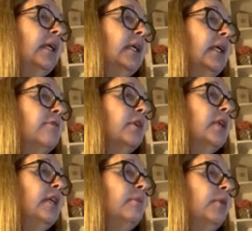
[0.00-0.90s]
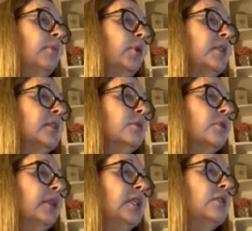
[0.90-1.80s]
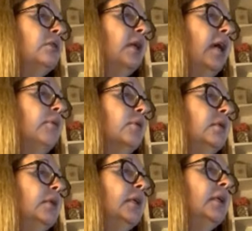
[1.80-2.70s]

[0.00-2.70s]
and give her neighbour boy some 22 ammo.